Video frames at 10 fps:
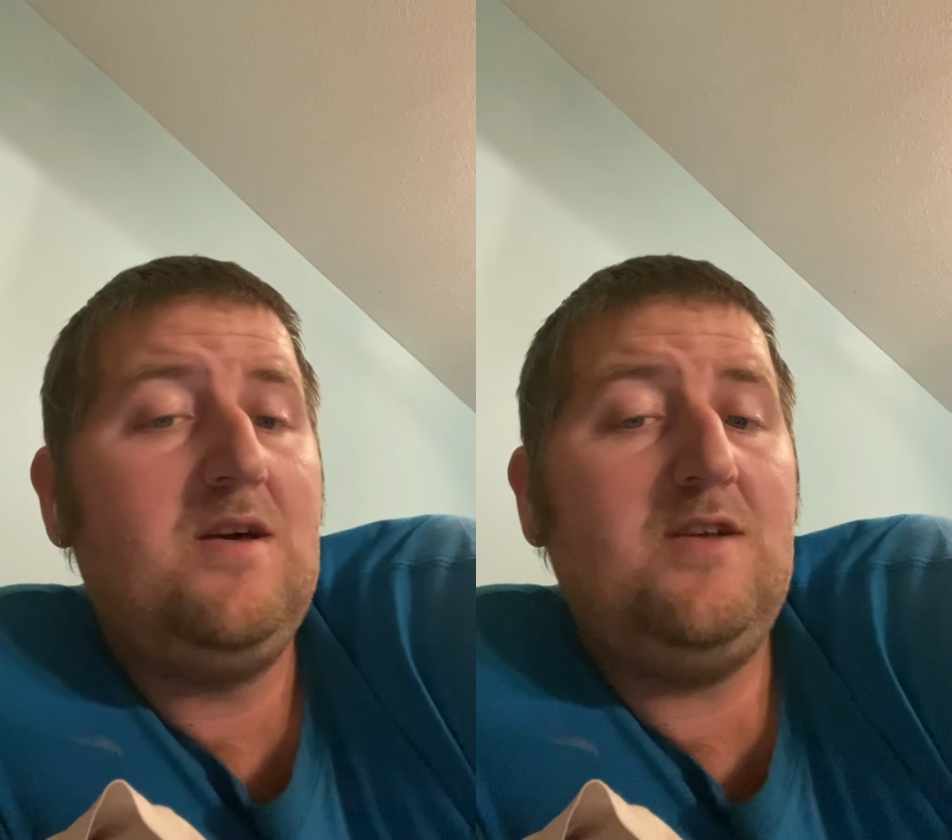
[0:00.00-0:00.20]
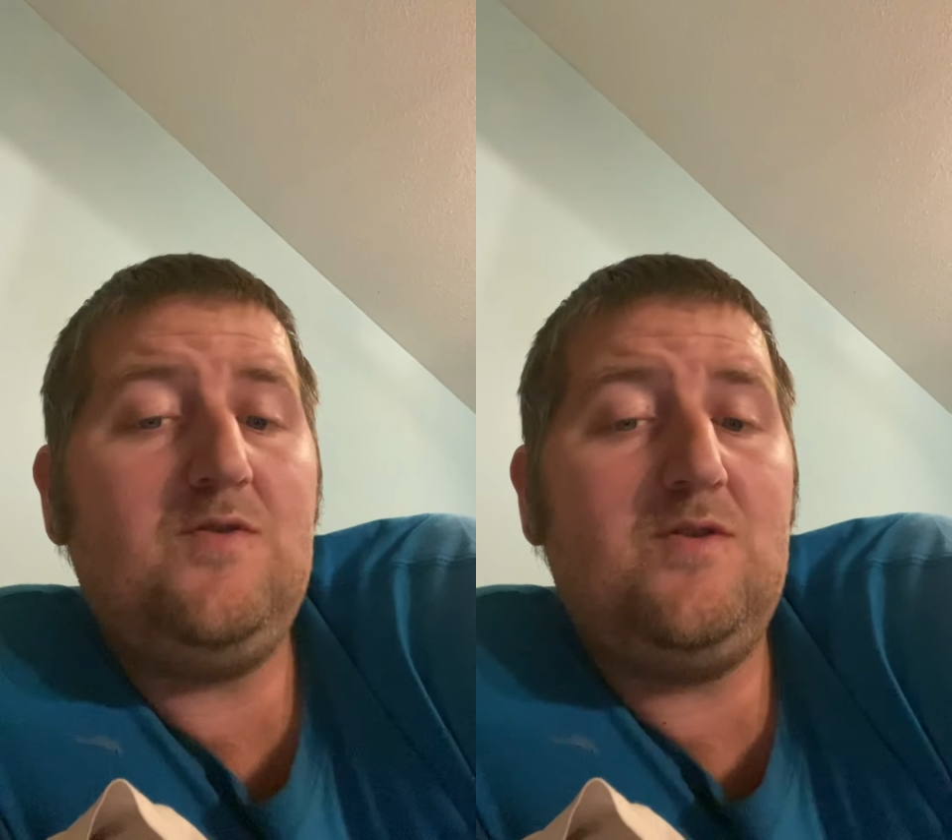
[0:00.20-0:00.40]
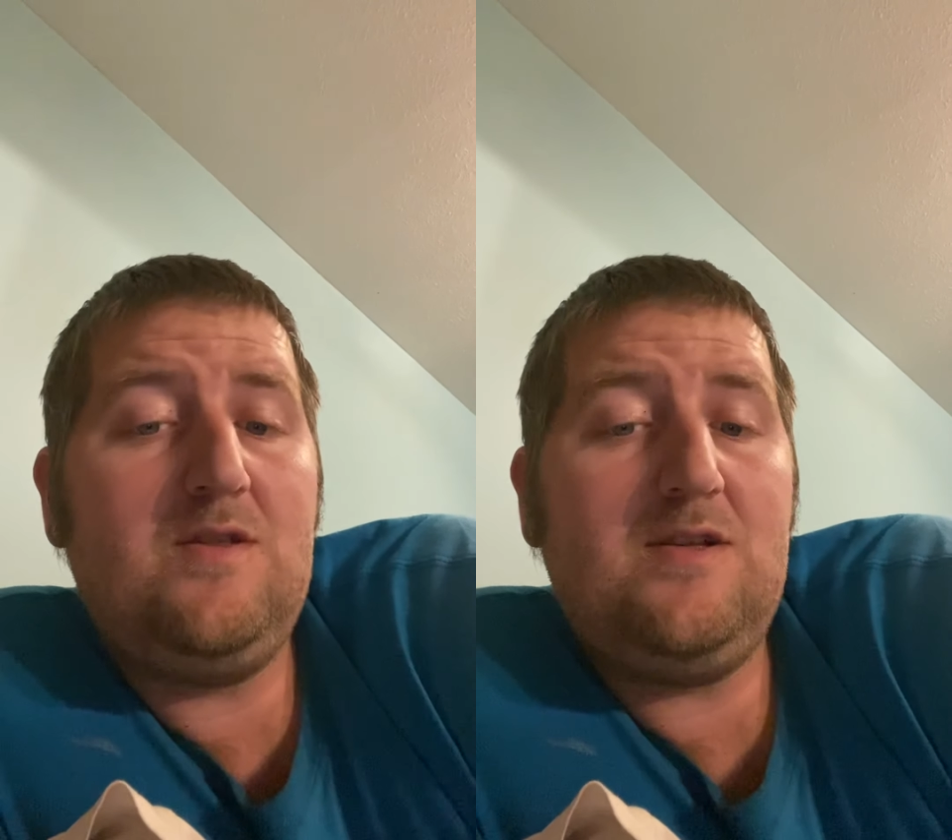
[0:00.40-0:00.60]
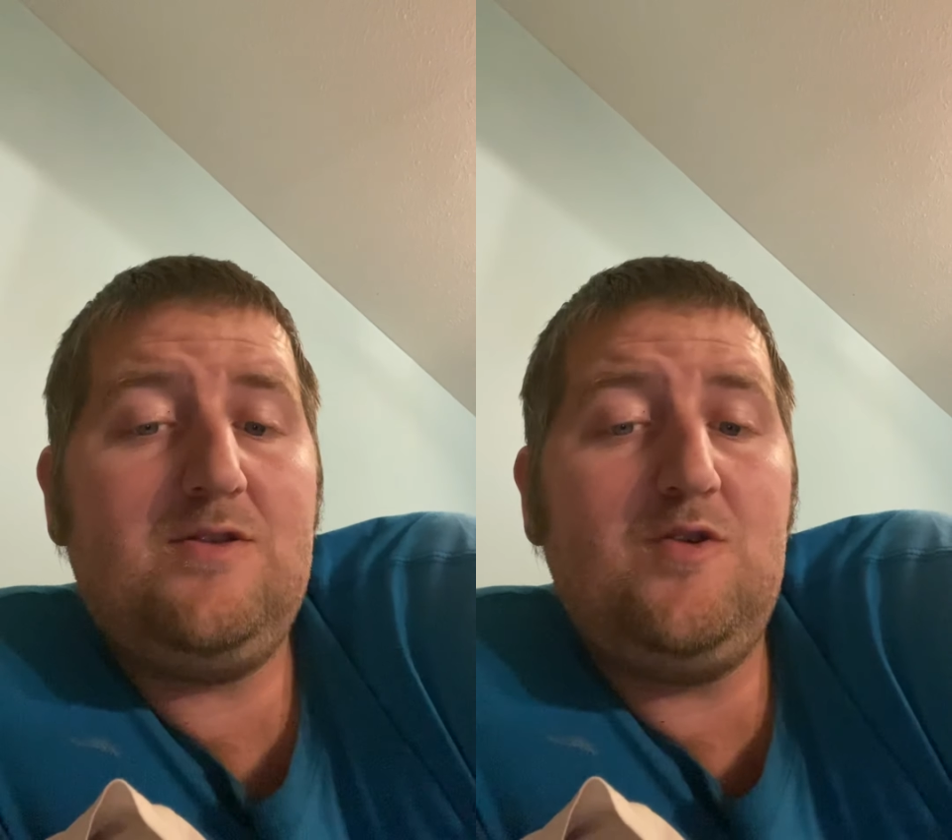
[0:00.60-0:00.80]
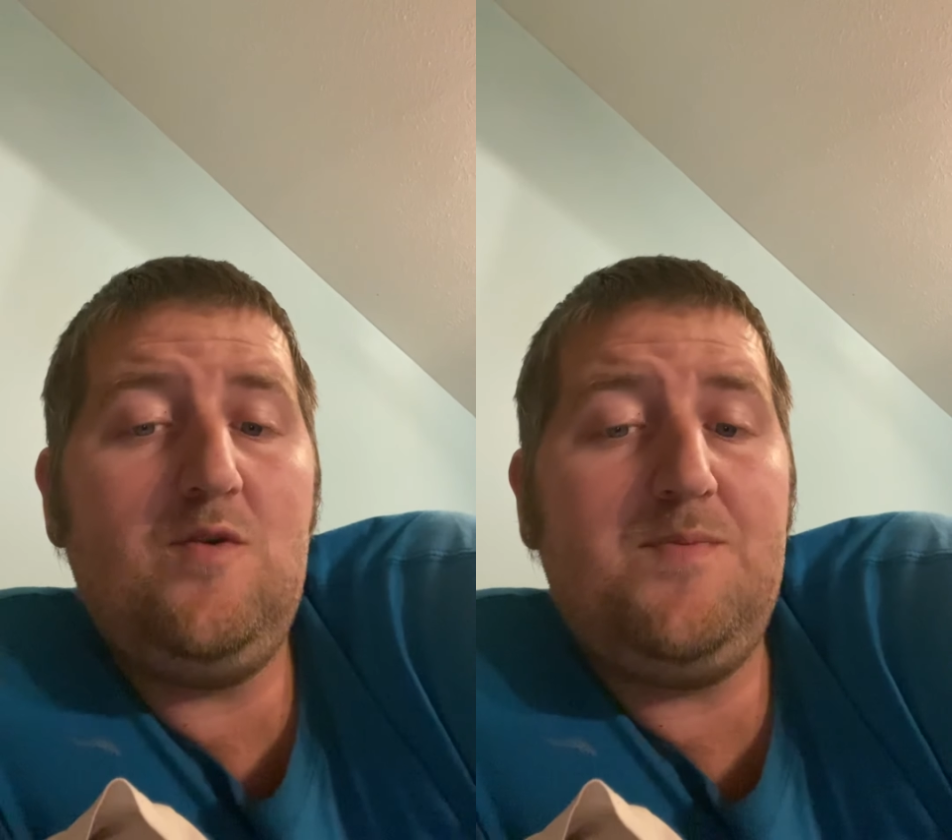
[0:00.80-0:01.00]
that's
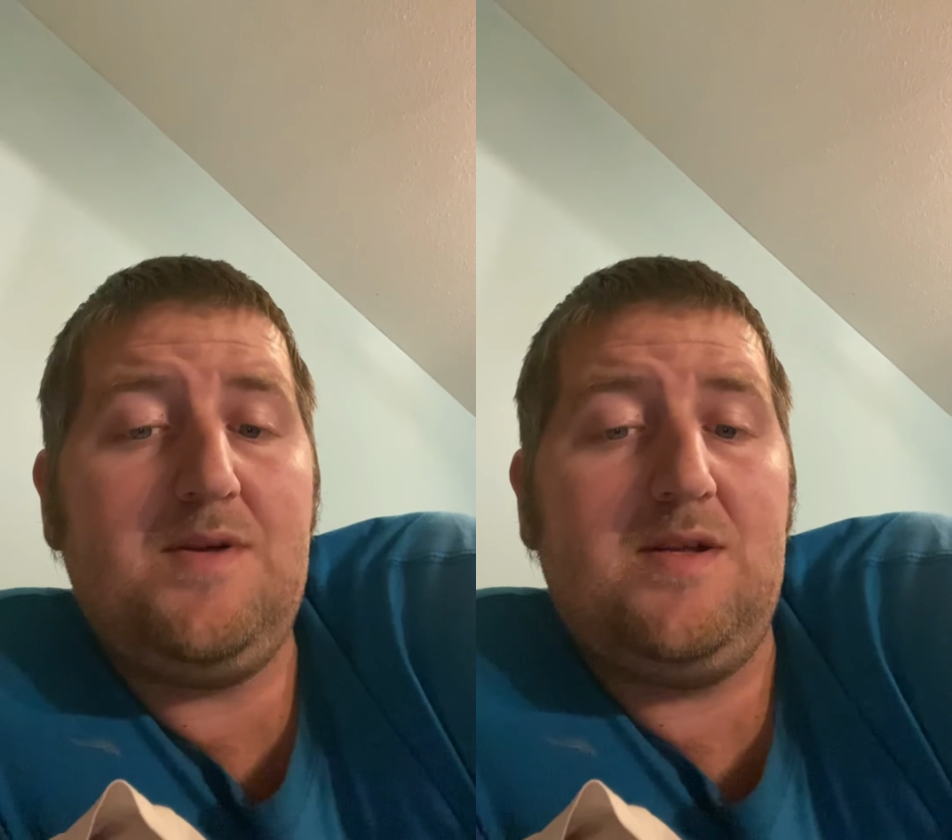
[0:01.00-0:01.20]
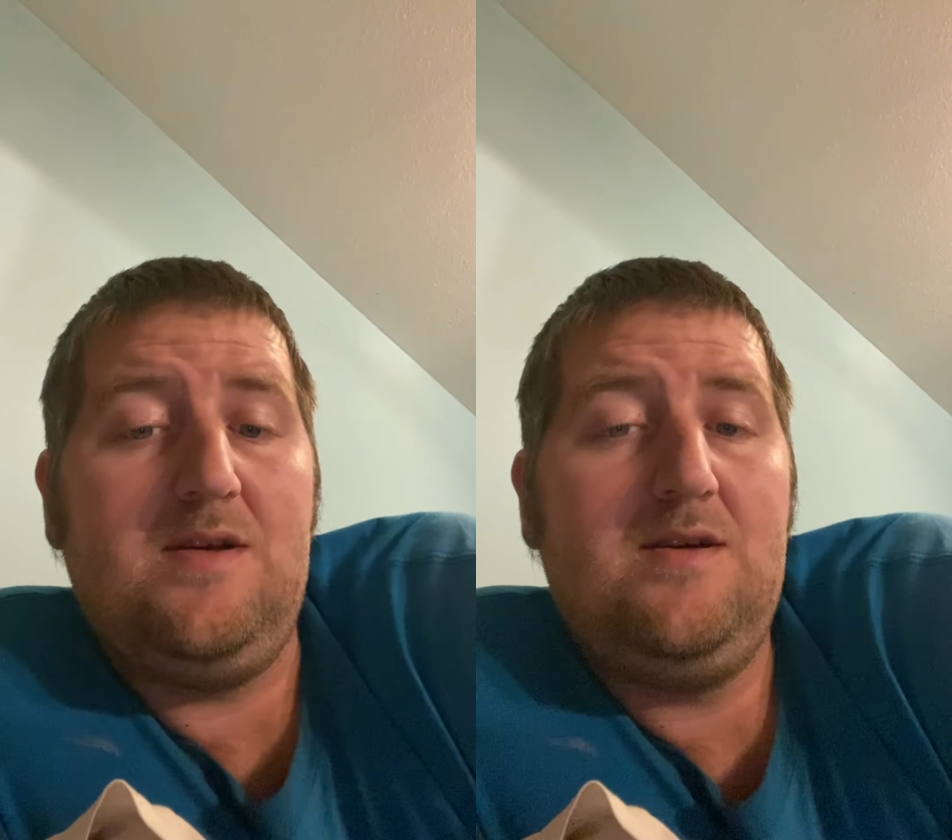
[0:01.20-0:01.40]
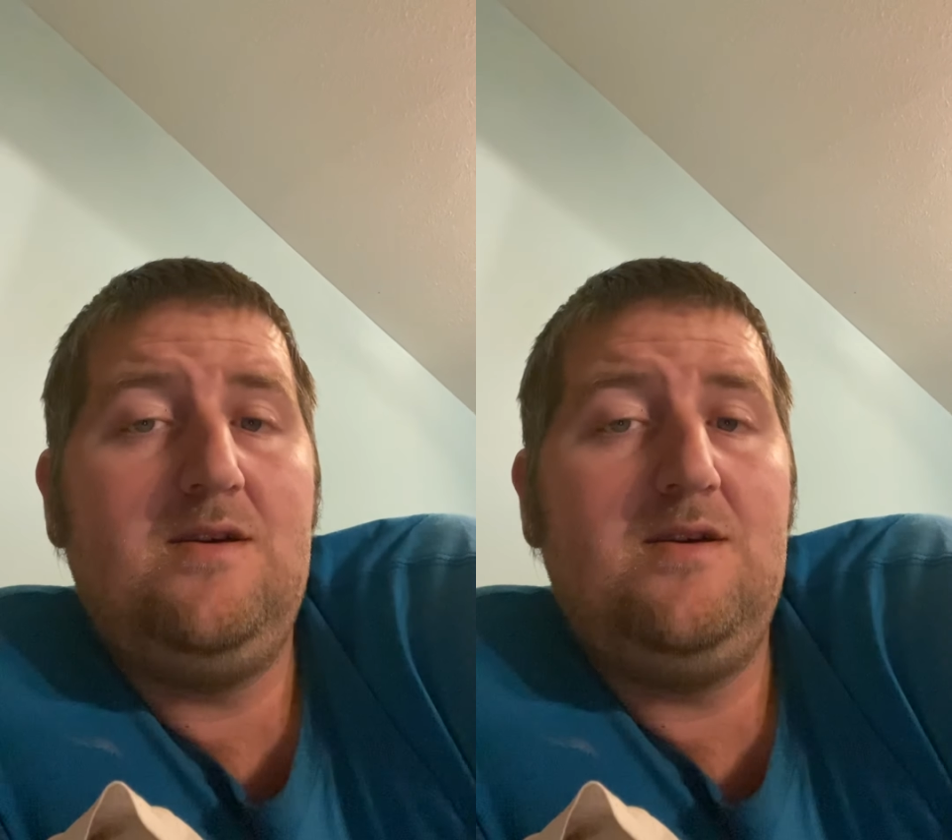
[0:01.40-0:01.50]
stupid.